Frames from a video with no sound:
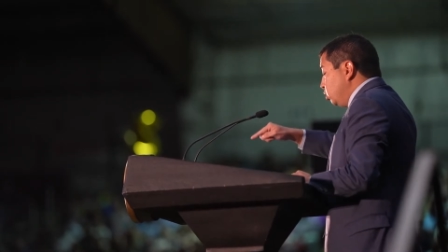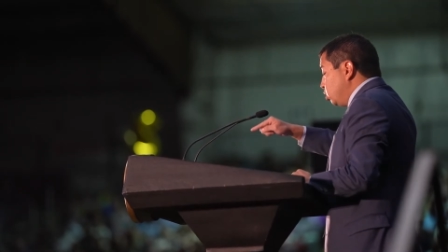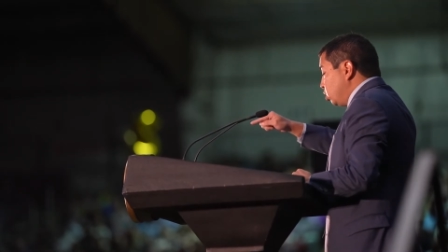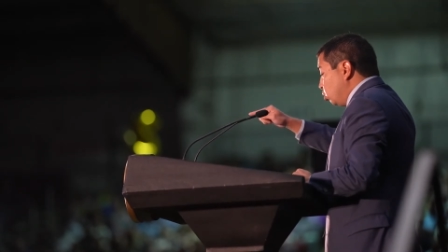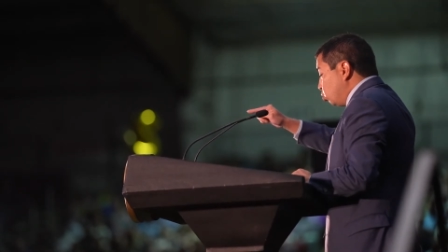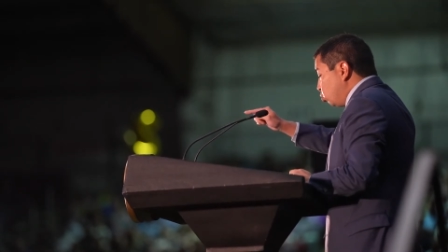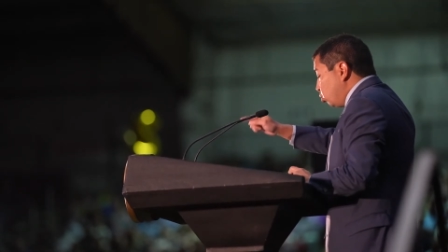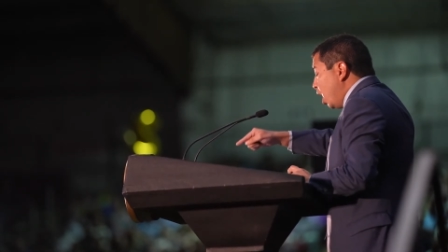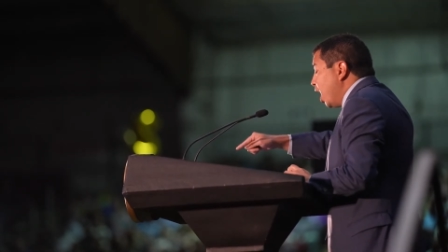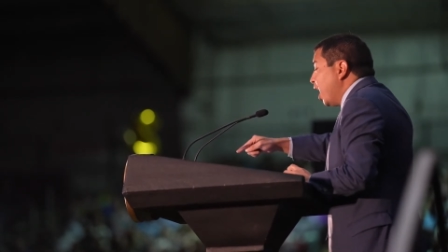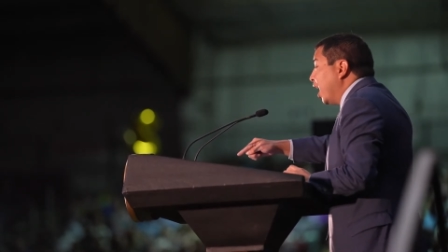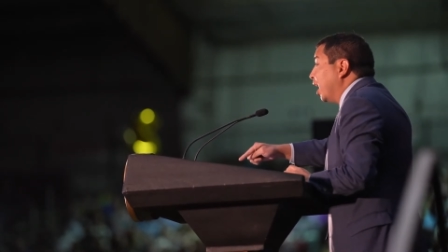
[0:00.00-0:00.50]
to
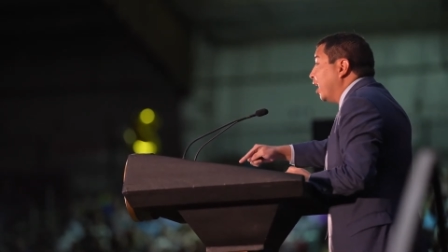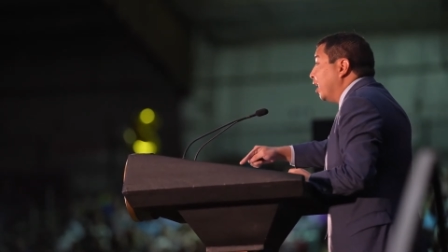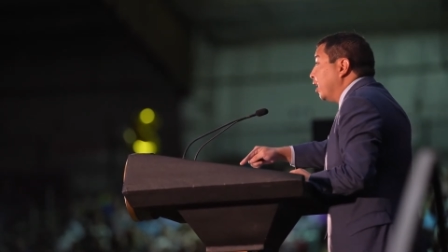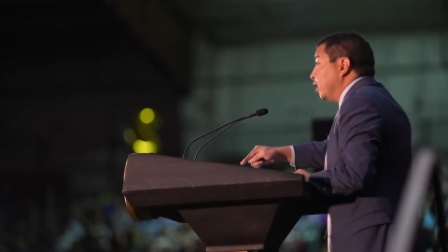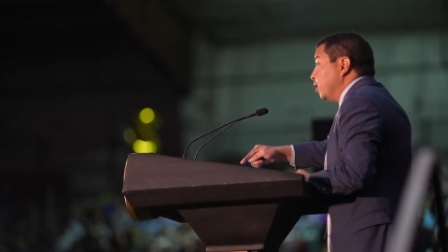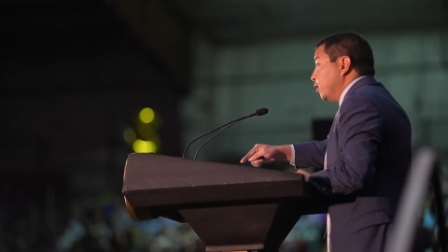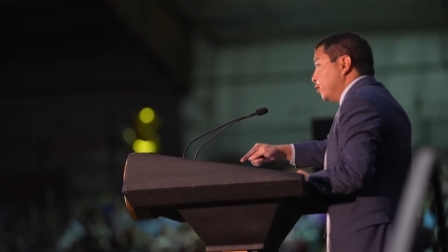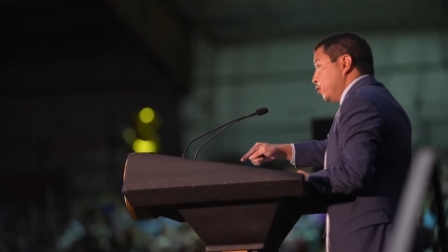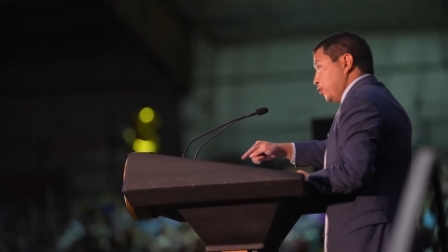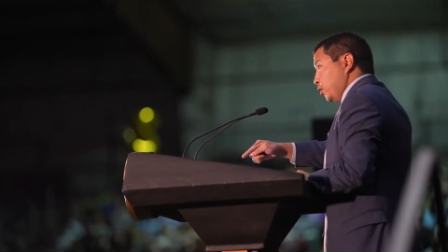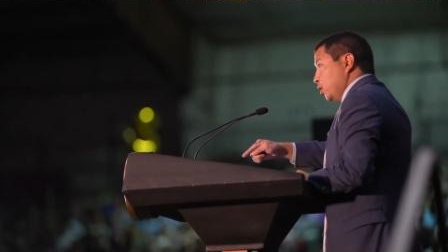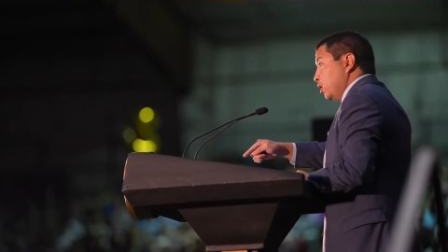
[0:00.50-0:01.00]

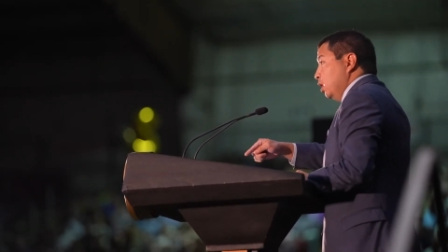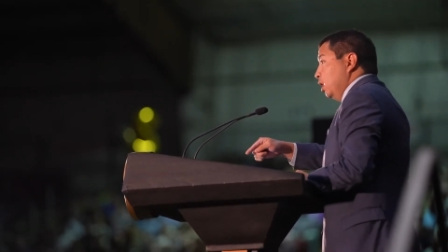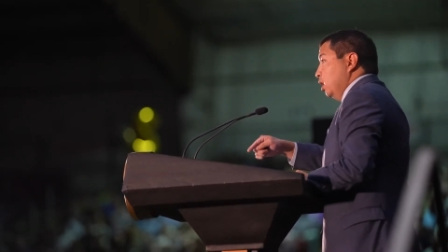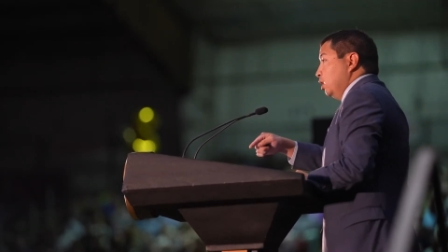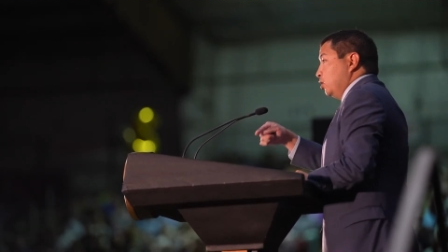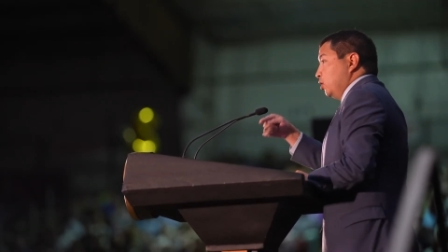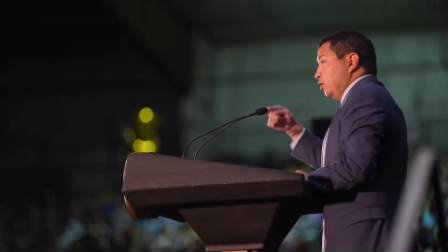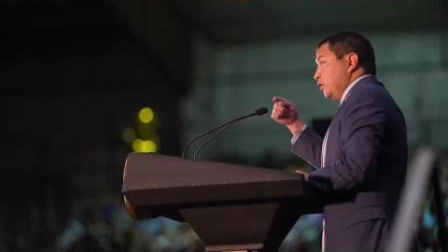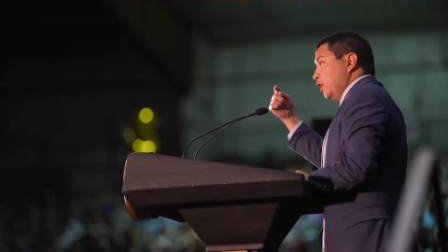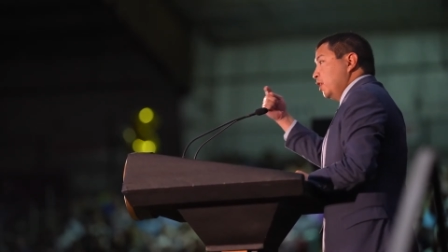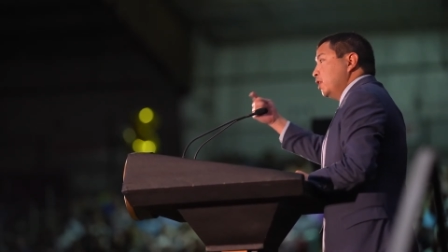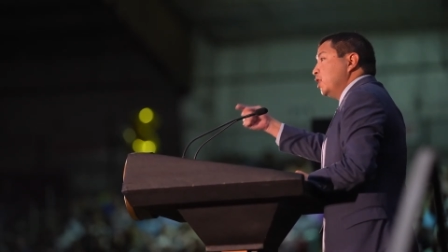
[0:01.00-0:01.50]
rise
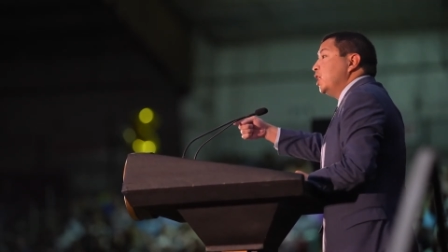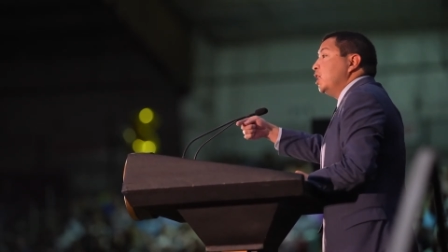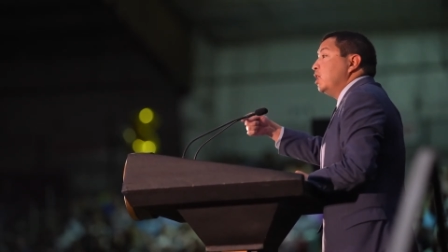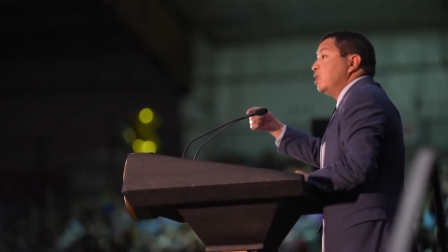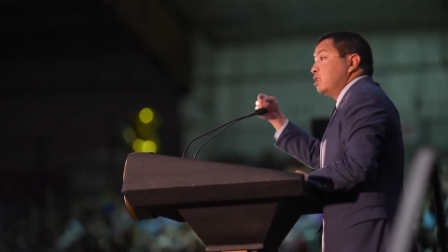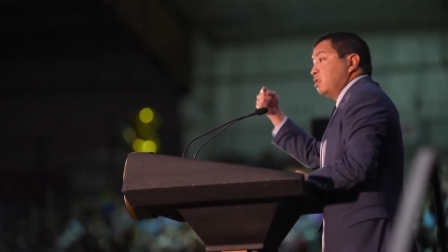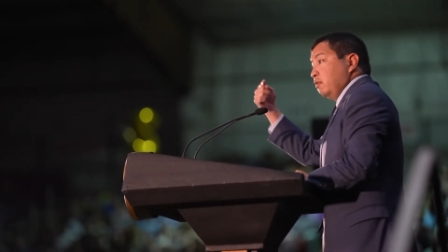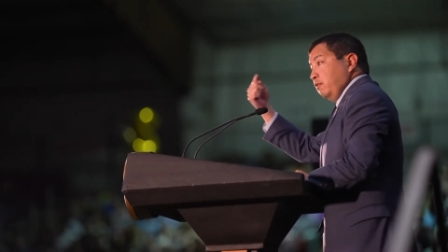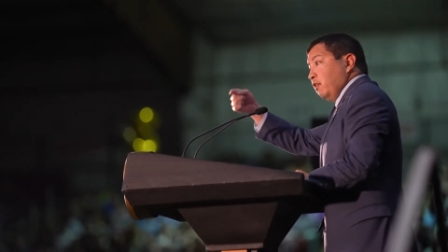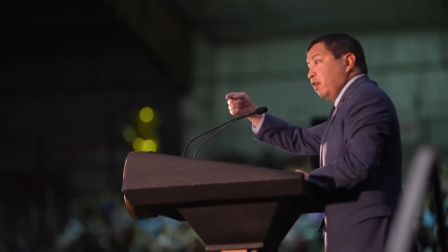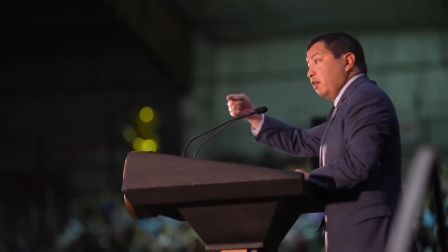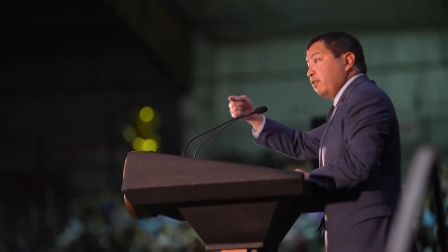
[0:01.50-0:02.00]
to the
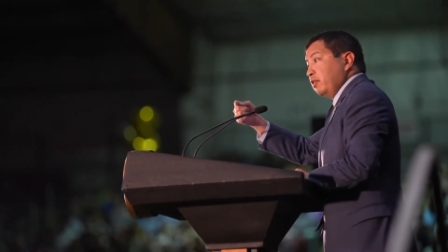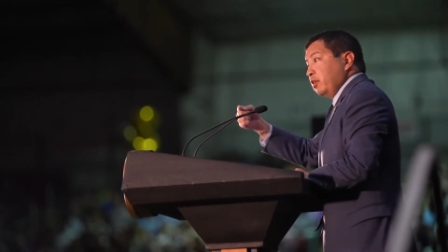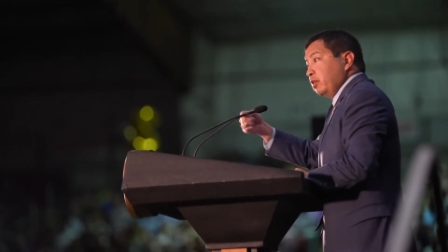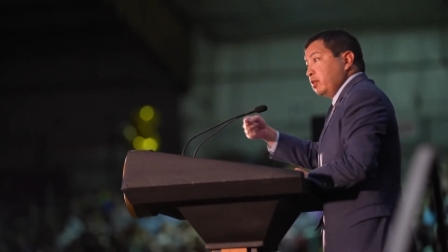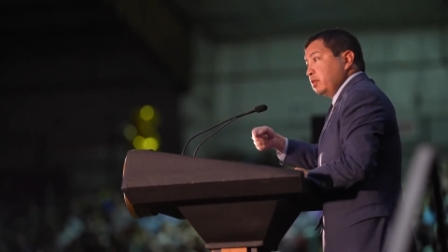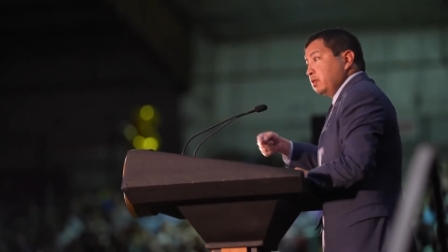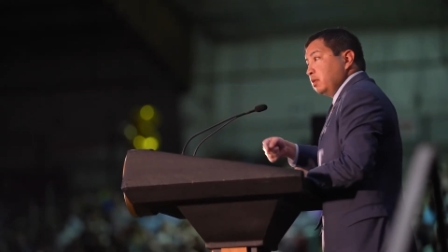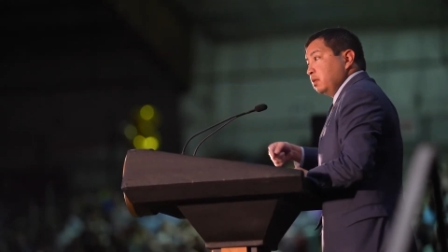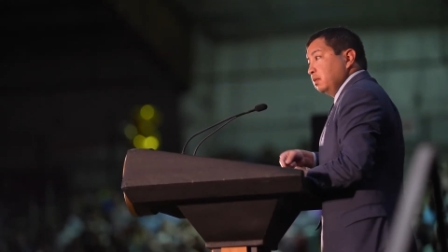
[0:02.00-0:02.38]
needs of others.